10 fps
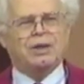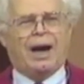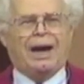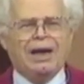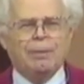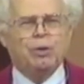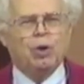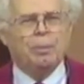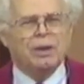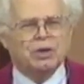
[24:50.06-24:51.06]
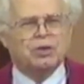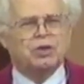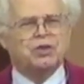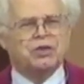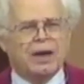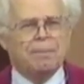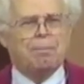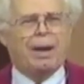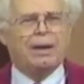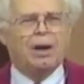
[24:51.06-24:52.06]
I am your minister sent
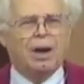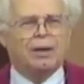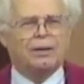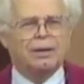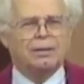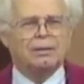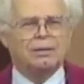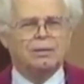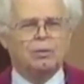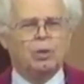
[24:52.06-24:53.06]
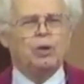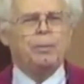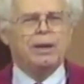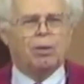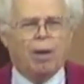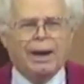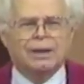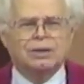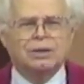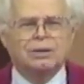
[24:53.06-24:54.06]
by God. Will you be
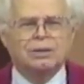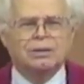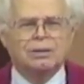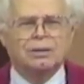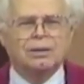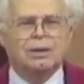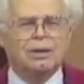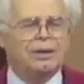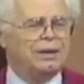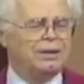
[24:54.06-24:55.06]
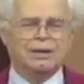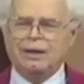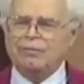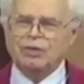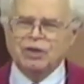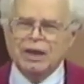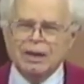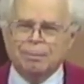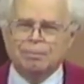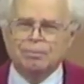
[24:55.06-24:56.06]
quiet?" They didn't even see
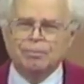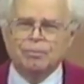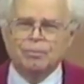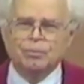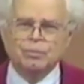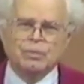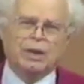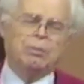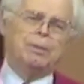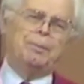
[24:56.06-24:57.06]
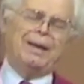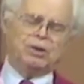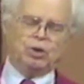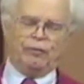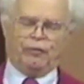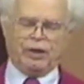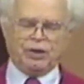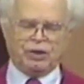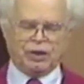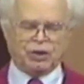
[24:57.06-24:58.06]
him. He went back to de
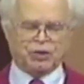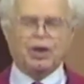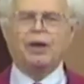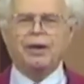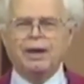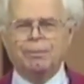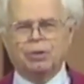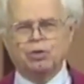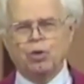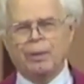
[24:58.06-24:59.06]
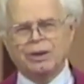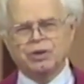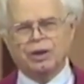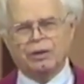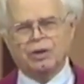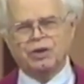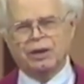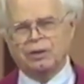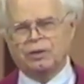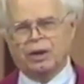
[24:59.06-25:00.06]
Vries. He said, "Start a hymn." The two men started to sing in